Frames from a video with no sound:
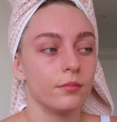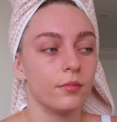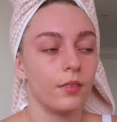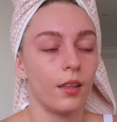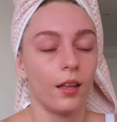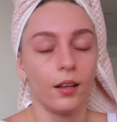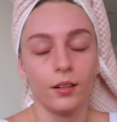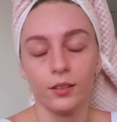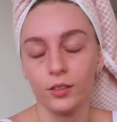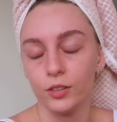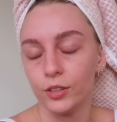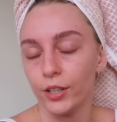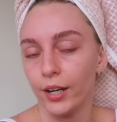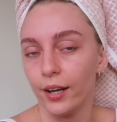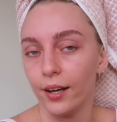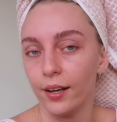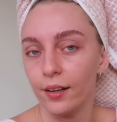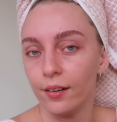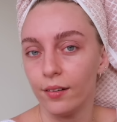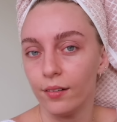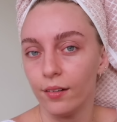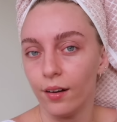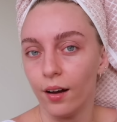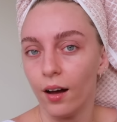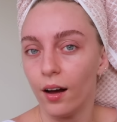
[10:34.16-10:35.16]
then
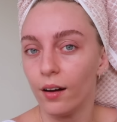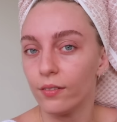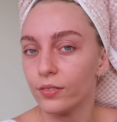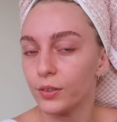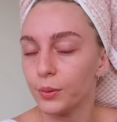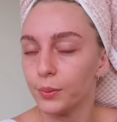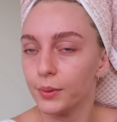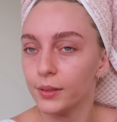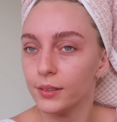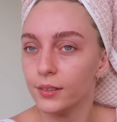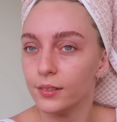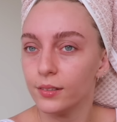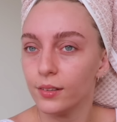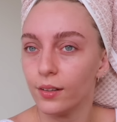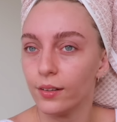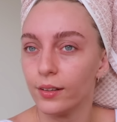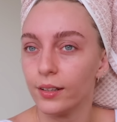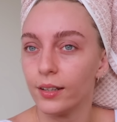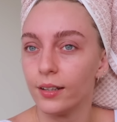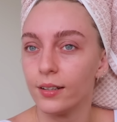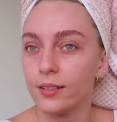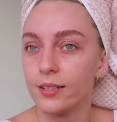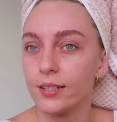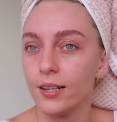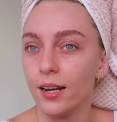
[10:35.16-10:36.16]
share afterwards on
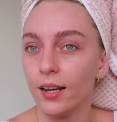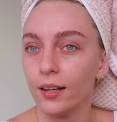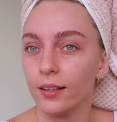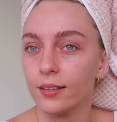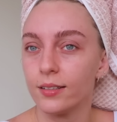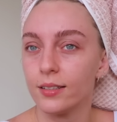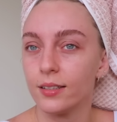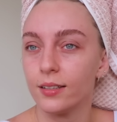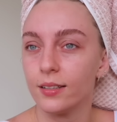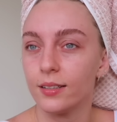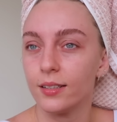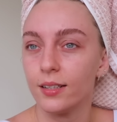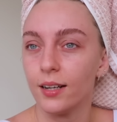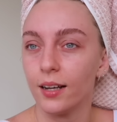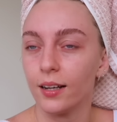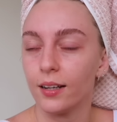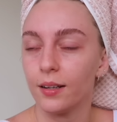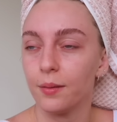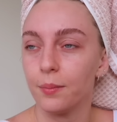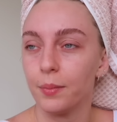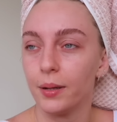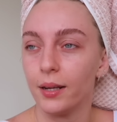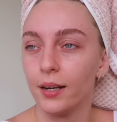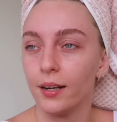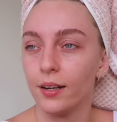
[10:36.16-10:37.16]
the internet because the internet
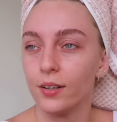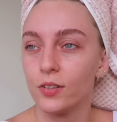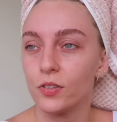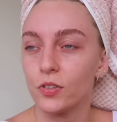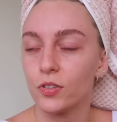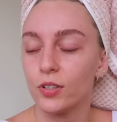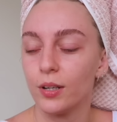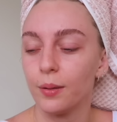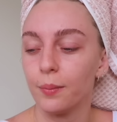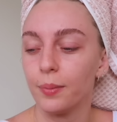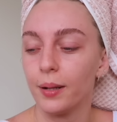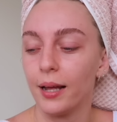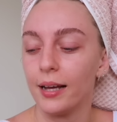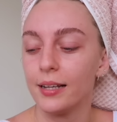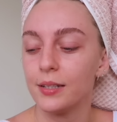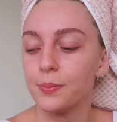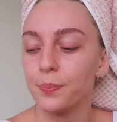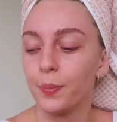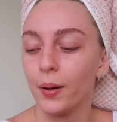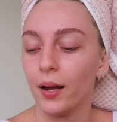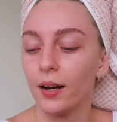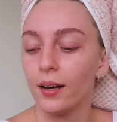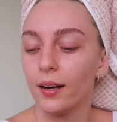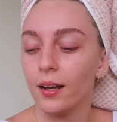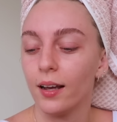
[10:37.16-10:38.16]
can be an interesting place
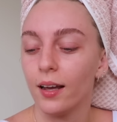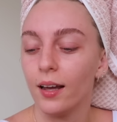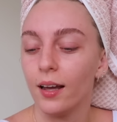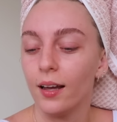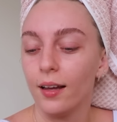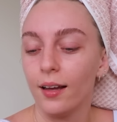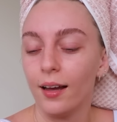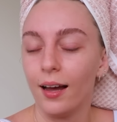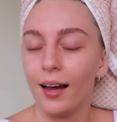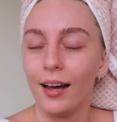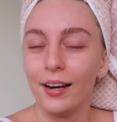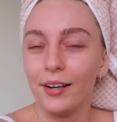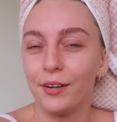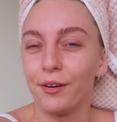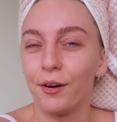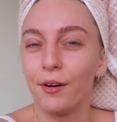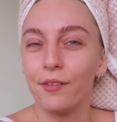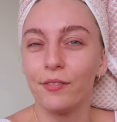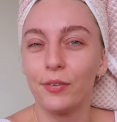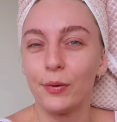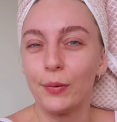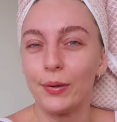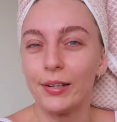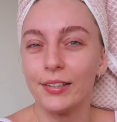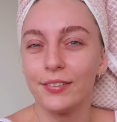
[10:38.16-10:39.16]
but I don't know
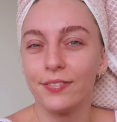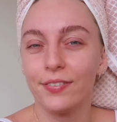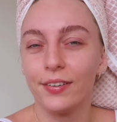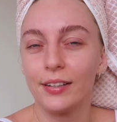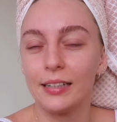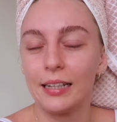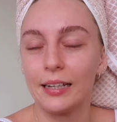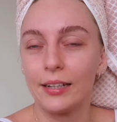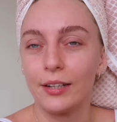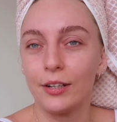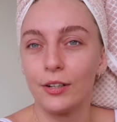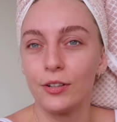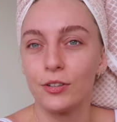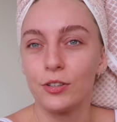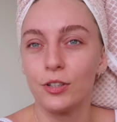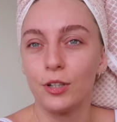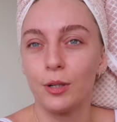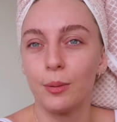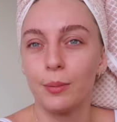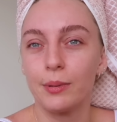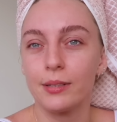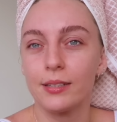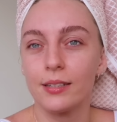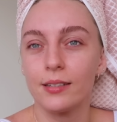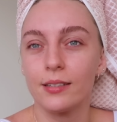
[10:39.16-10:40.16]
I've always felt like
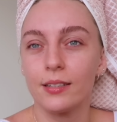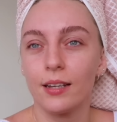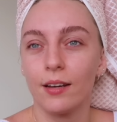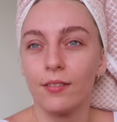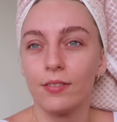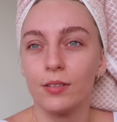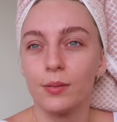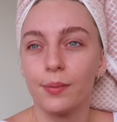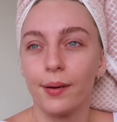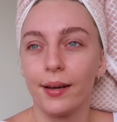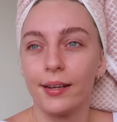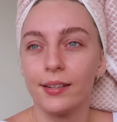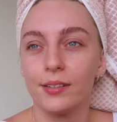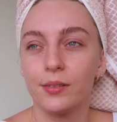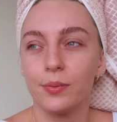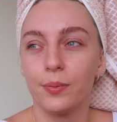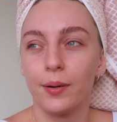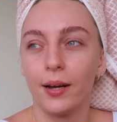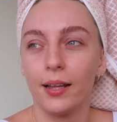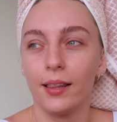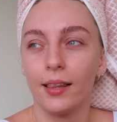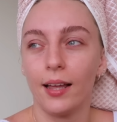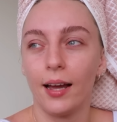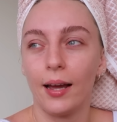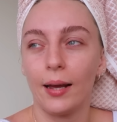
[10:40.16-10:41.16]
YouTube is a safe space
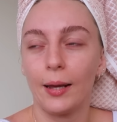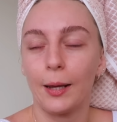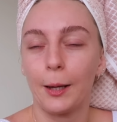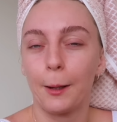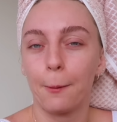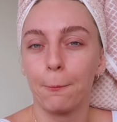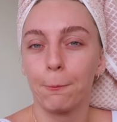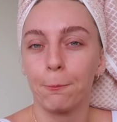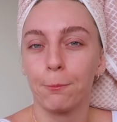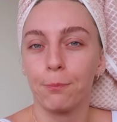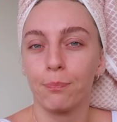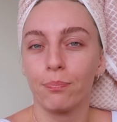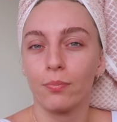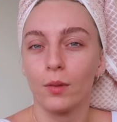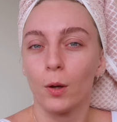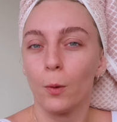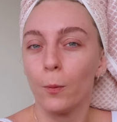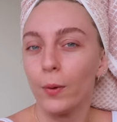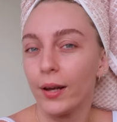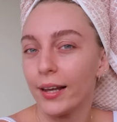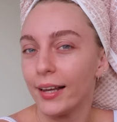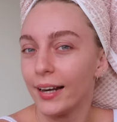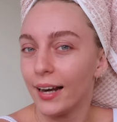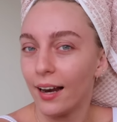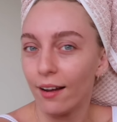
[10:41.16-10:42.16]
where like
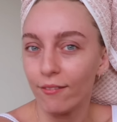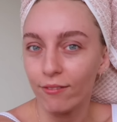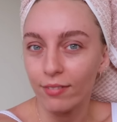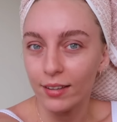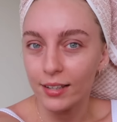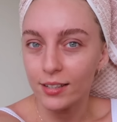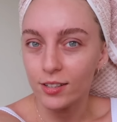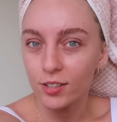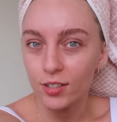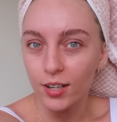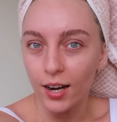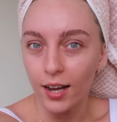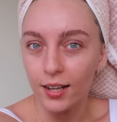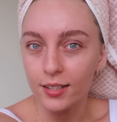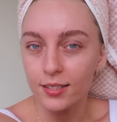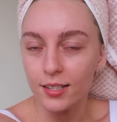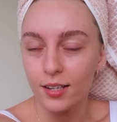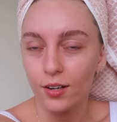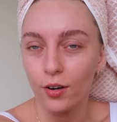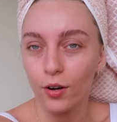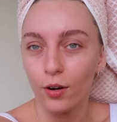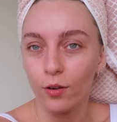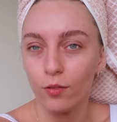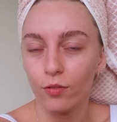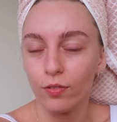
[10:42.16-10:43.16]
we can have these chats
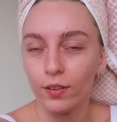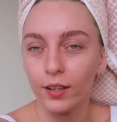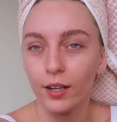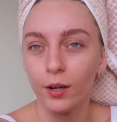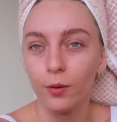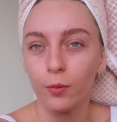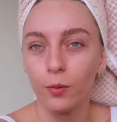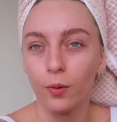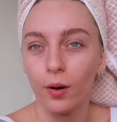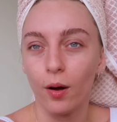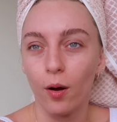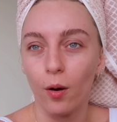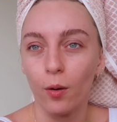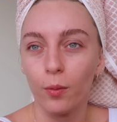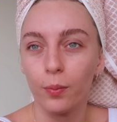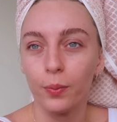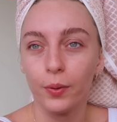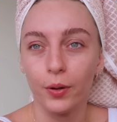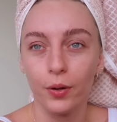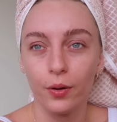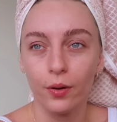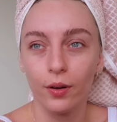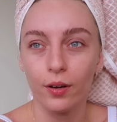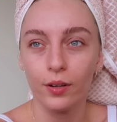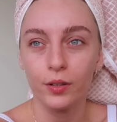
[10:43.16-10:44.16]
and hopefully it will
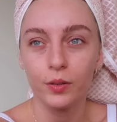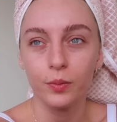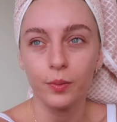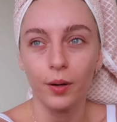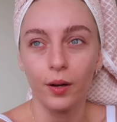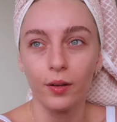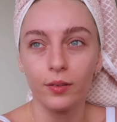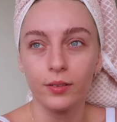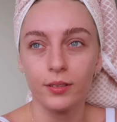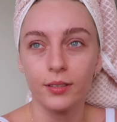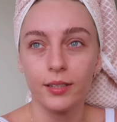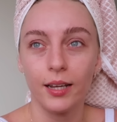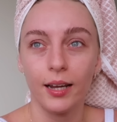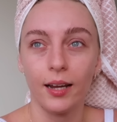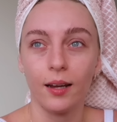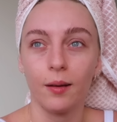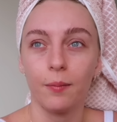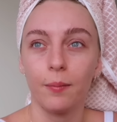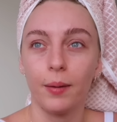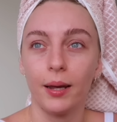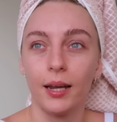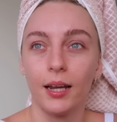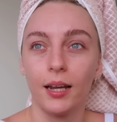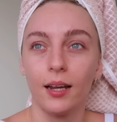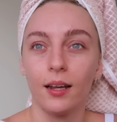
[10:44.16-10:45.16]
help you as well
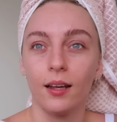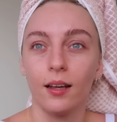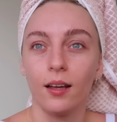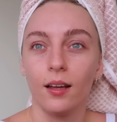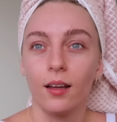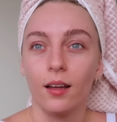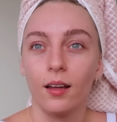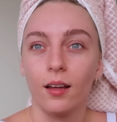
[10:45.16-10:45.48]
seeing me